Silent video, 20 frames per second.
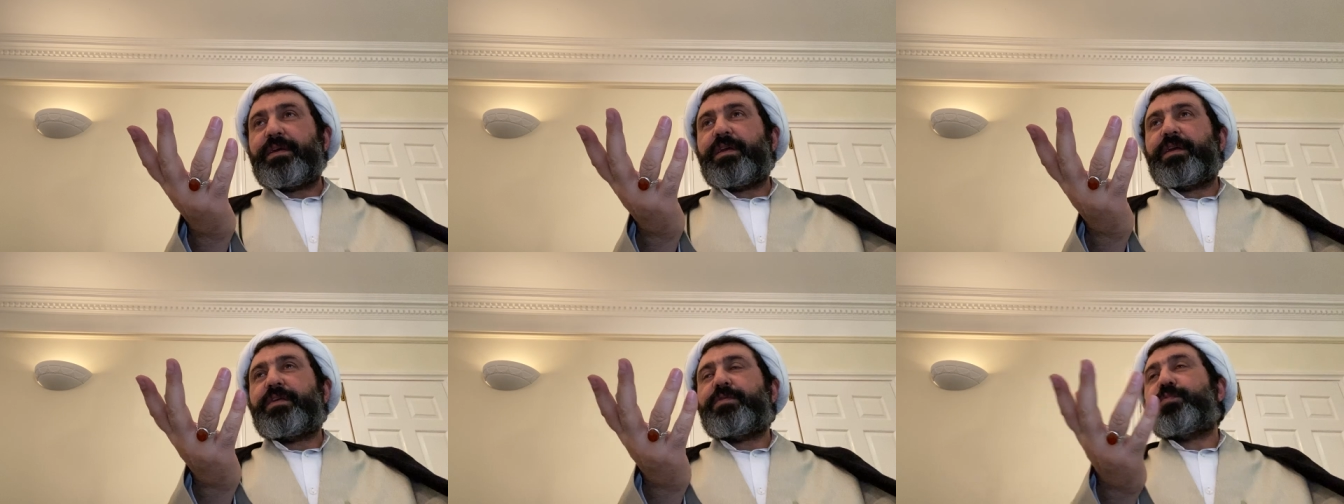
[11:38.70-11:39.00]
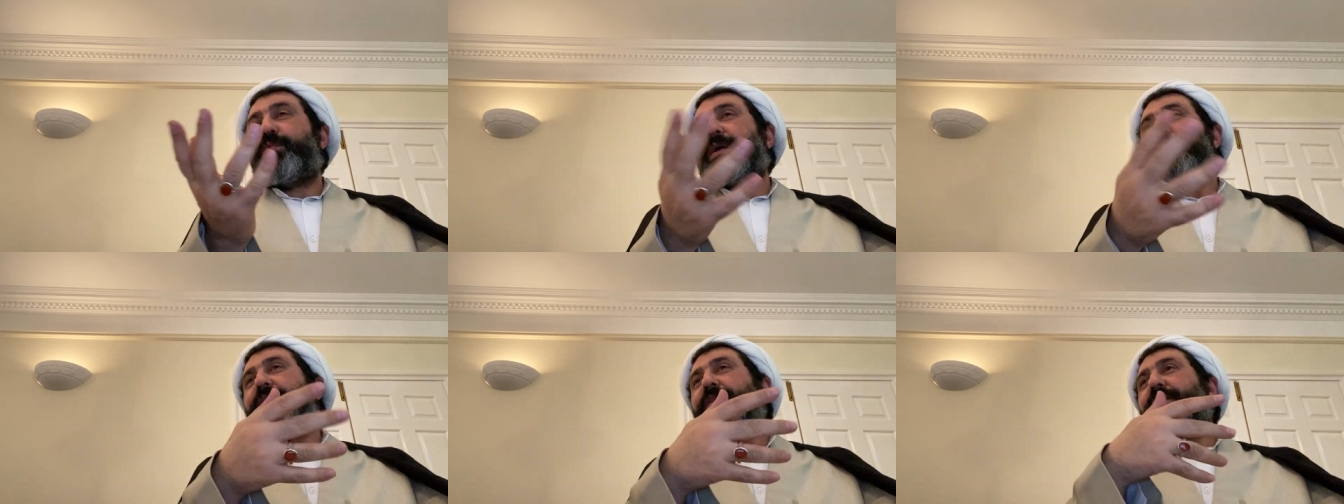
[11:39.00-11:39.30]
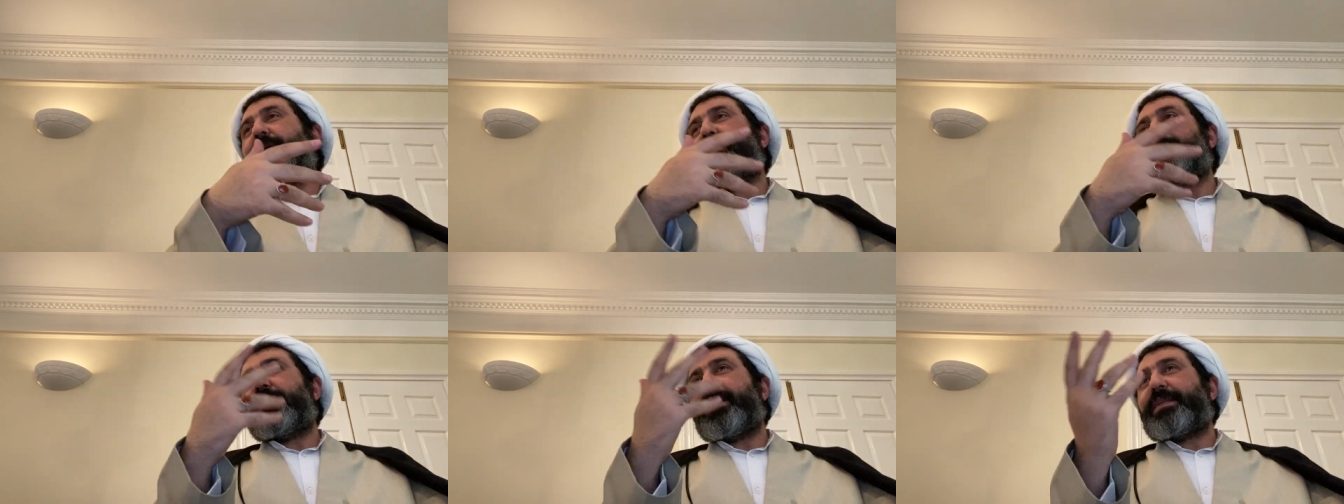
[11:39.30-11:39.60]

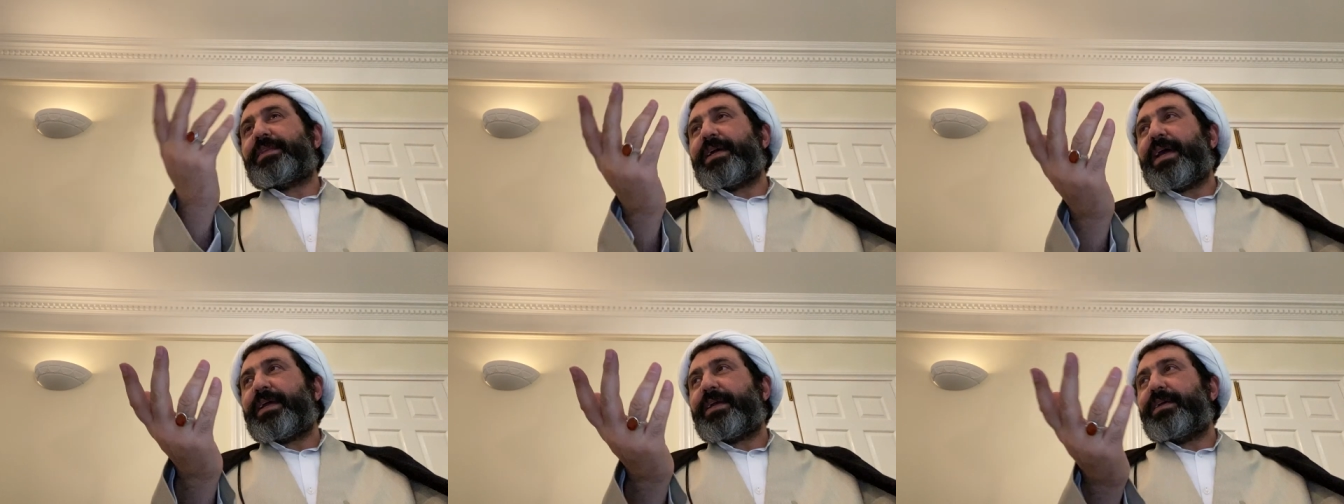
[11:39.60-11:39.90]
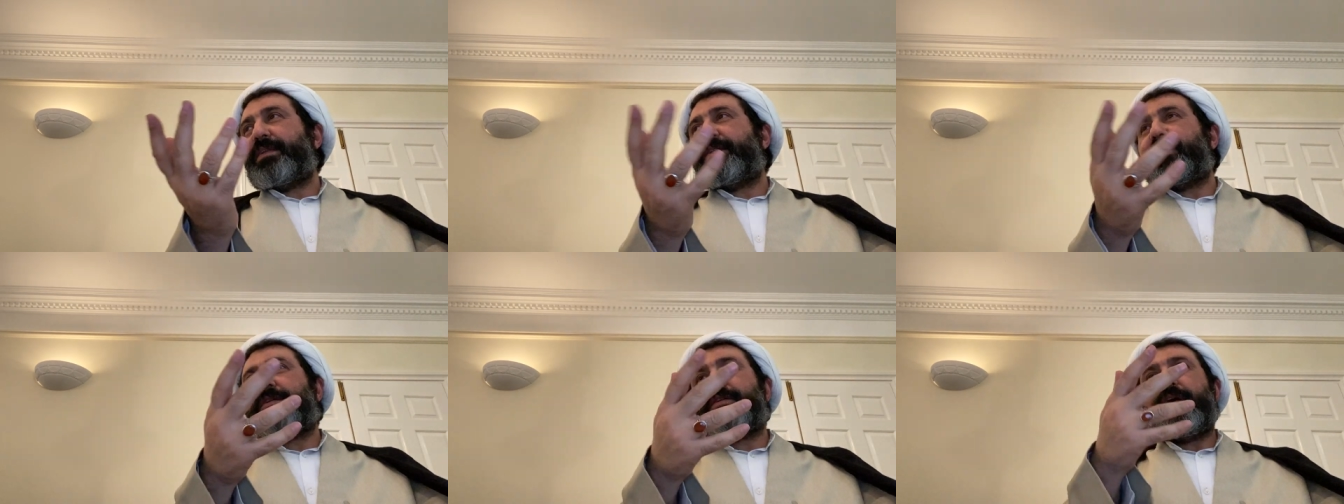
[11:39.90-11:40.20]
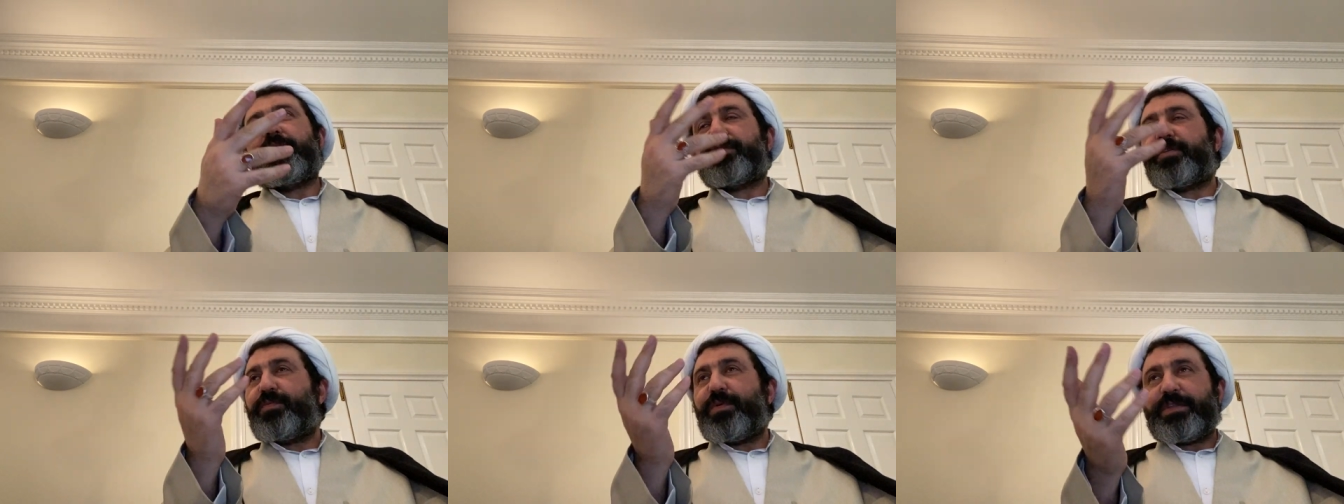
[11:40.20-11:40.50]
invading or attacking their
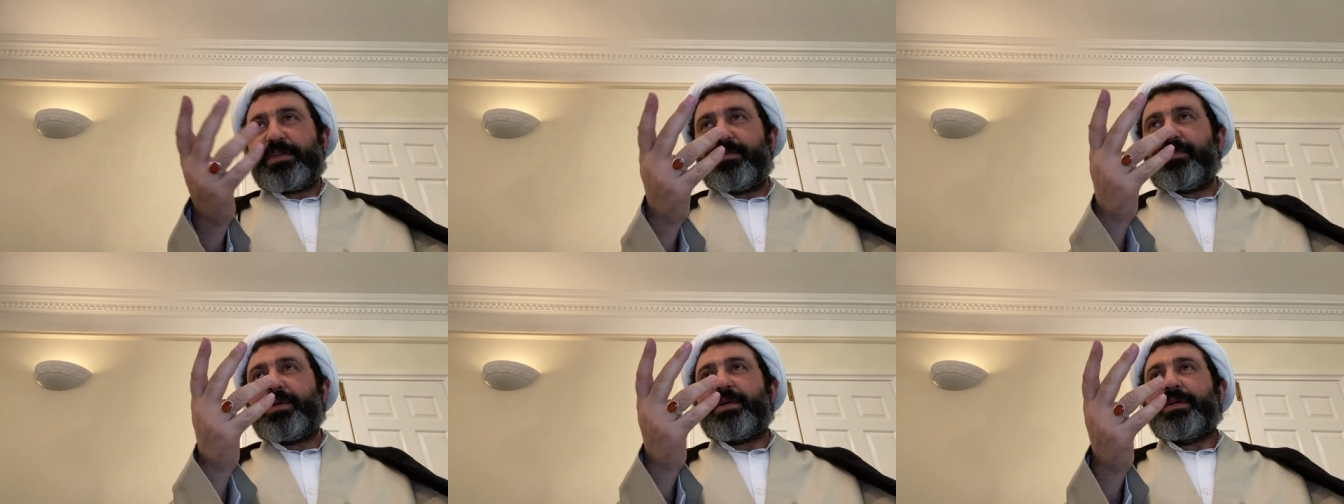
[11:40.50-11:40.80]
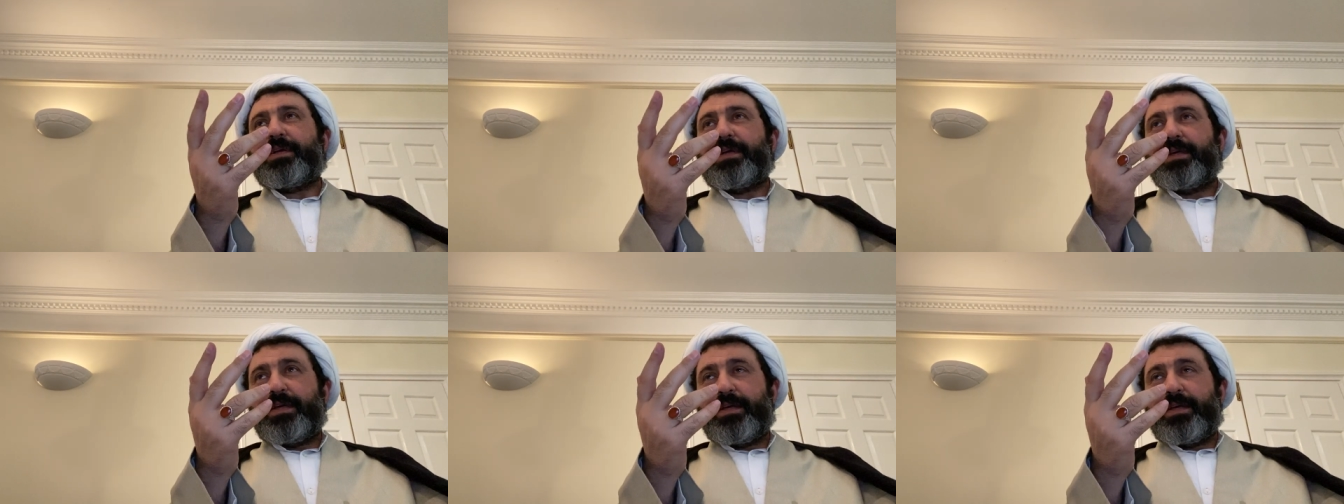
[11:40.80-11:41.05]
country, whatever.